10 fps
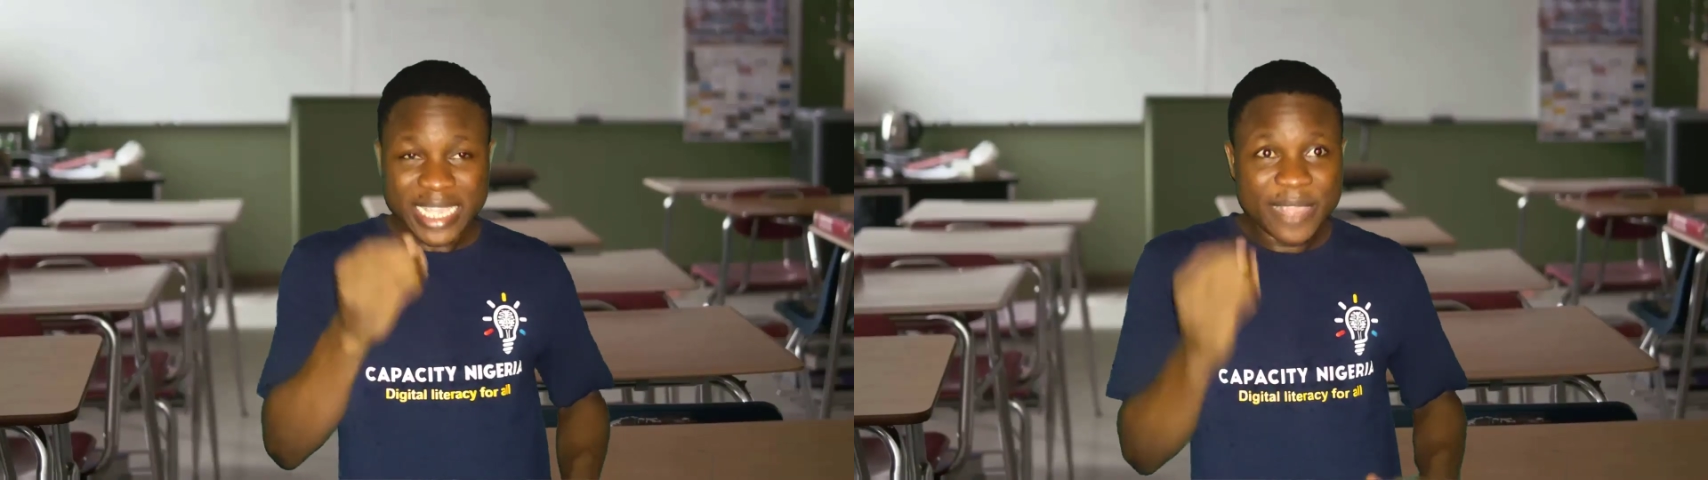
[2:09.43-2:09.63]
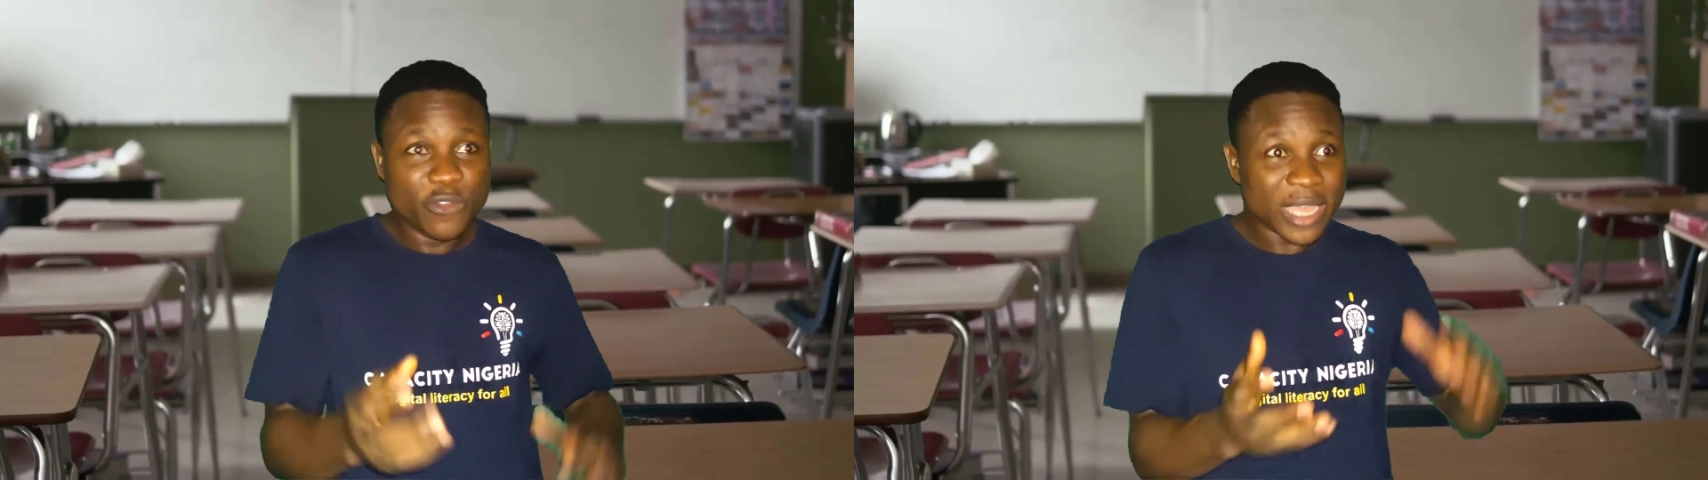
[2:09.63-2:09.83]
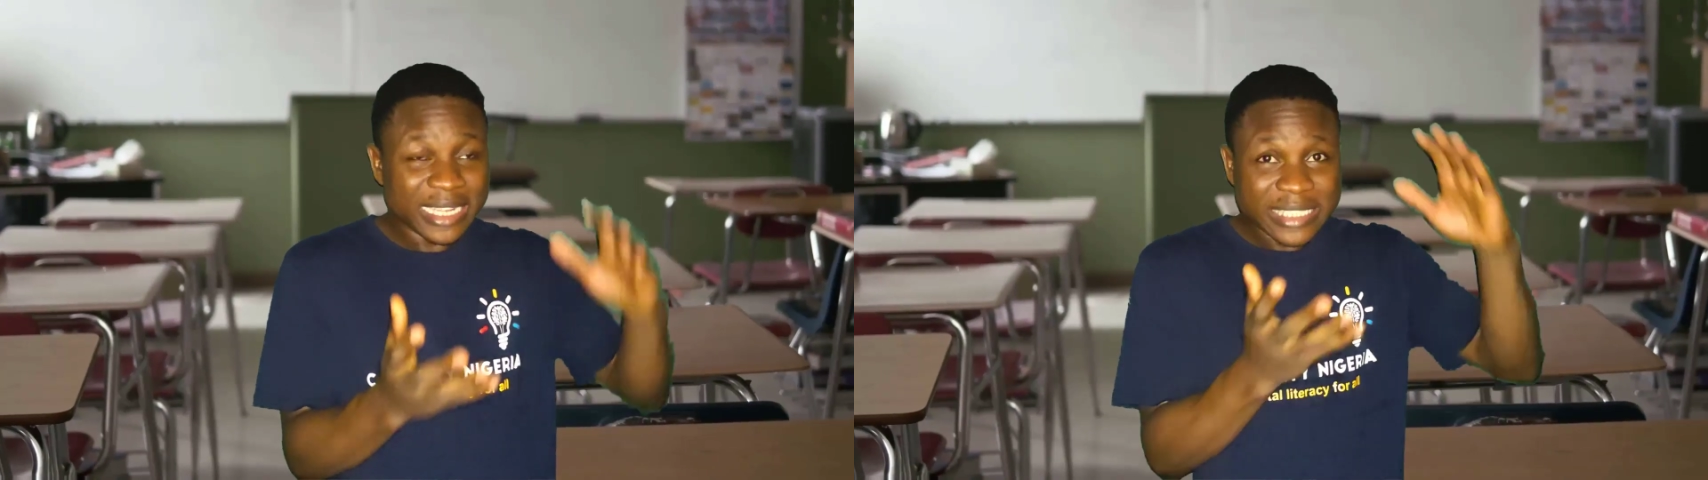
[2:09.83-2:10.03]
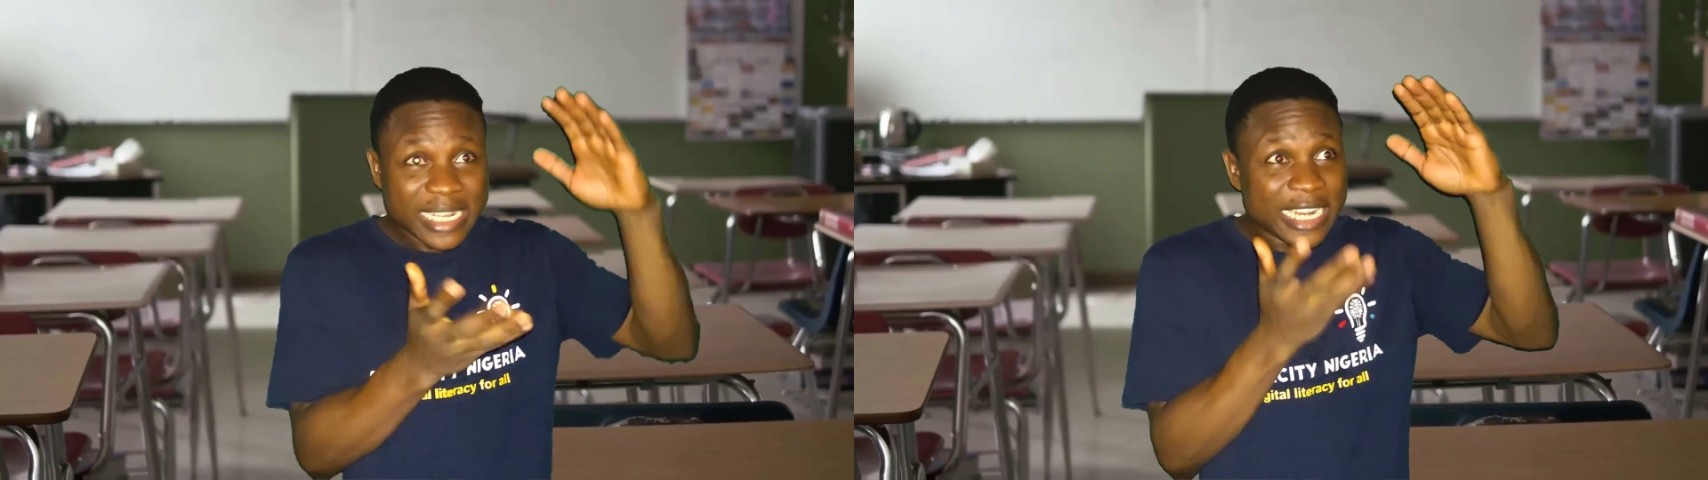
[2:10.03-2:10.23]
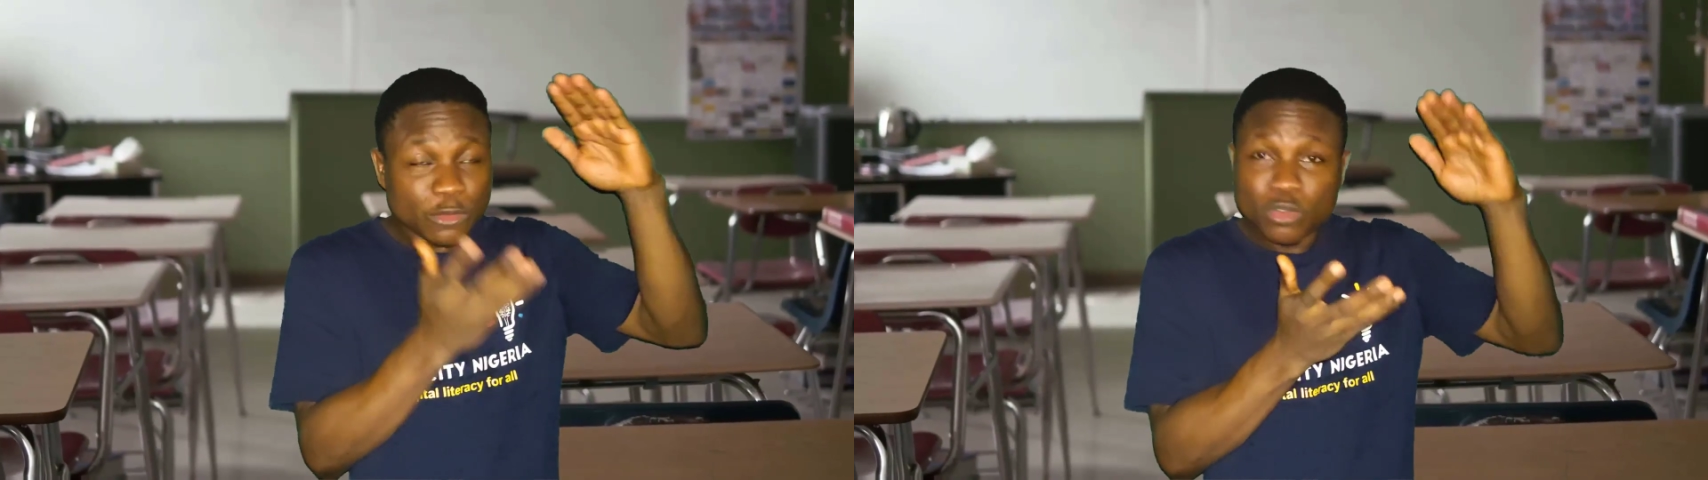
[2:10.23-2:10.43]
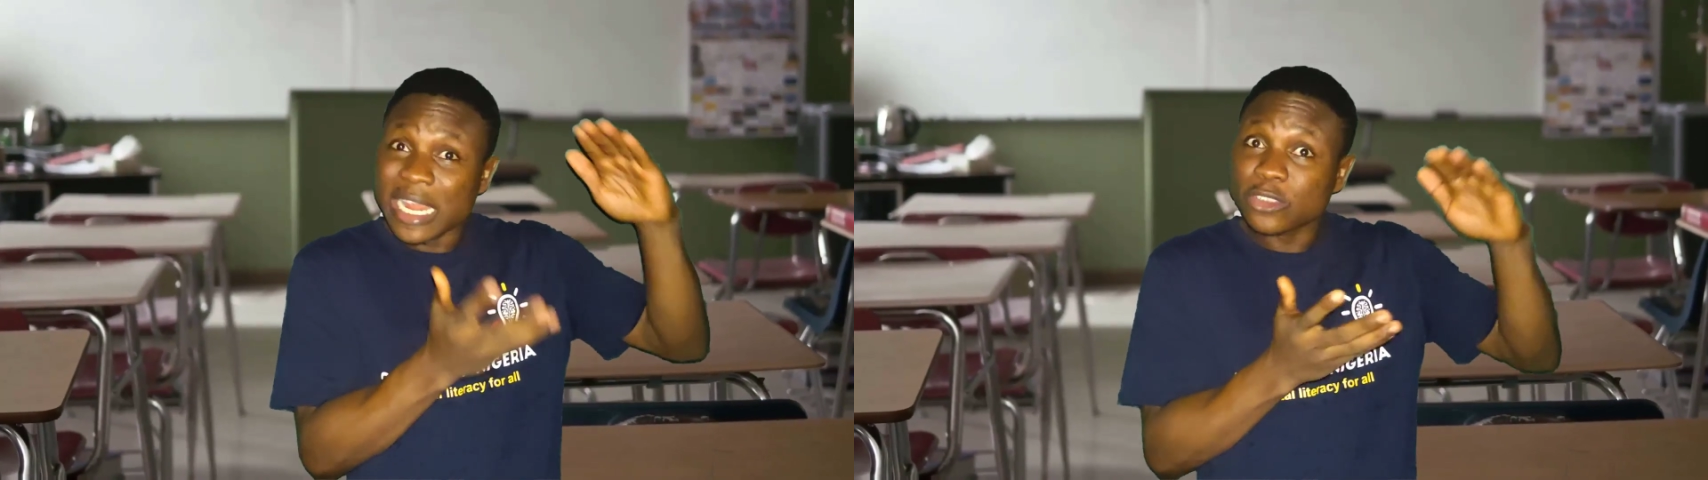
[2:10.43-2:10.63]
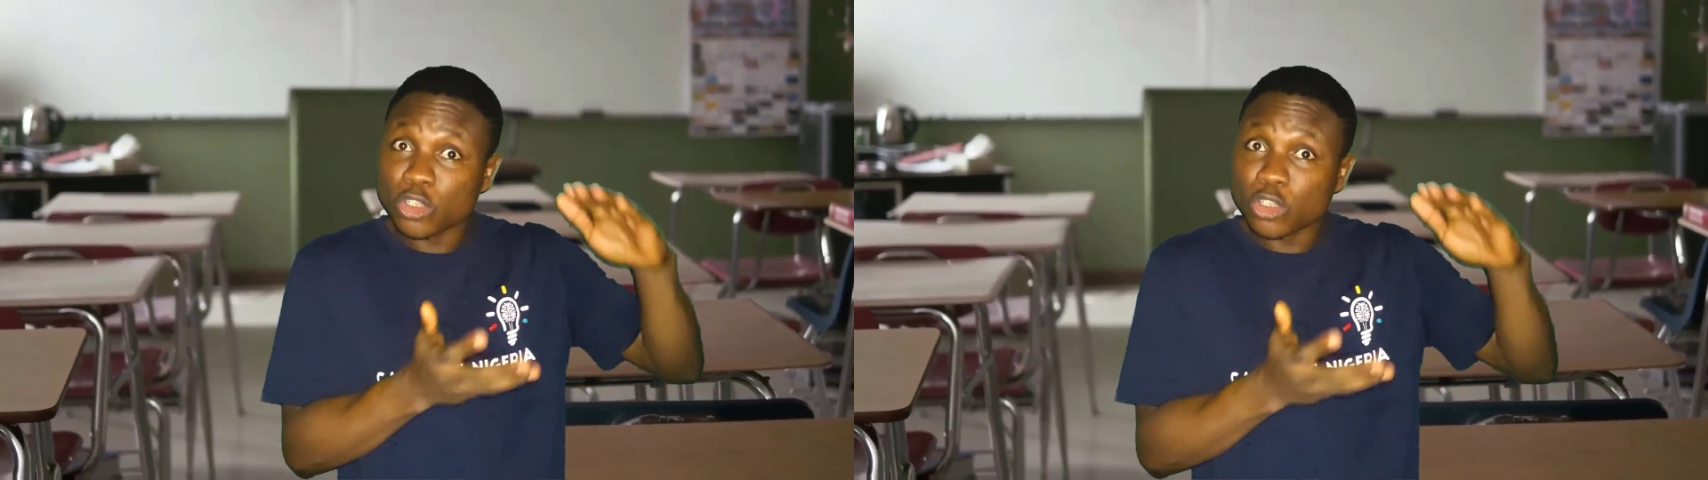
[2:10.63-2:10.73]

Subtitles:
if you can take them through that